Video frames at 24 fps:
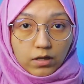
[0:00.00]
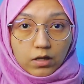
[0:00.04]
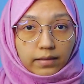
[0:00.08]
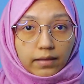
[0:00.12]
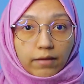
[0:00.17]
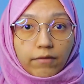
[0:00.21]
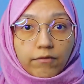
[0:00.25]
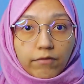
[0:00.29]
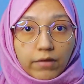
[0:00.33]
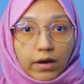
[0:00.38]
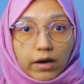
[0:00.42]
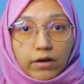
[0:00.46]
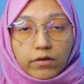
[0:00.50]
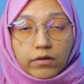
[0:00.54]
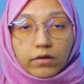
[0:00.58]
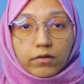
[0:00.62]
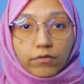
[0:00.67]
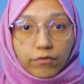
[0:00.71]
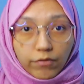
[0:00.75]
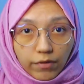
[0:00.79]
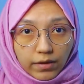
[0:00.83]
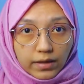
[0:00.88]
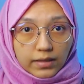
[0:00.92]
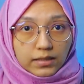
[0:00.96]
The very
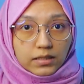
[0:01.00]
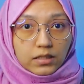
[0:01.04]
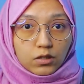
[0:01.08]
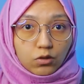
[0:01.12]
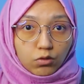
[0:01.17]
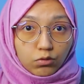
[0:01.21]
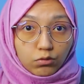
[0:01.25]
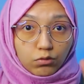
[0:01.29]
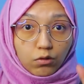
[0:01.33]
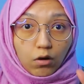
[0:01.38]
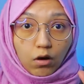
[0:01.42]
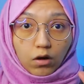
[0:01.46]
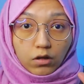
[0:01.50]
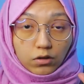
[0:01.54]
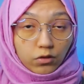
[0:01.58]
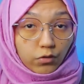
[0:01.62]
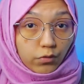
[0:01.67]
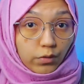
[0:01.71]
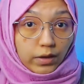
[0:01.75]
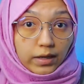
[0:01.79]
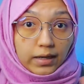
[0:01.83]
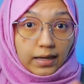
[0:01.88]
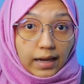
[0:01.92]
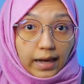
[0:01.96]
first 2 or
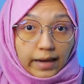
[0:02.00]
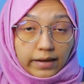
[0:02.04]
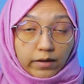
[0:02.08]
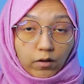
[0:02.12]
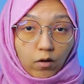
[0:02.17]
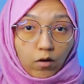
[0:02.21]
3 lines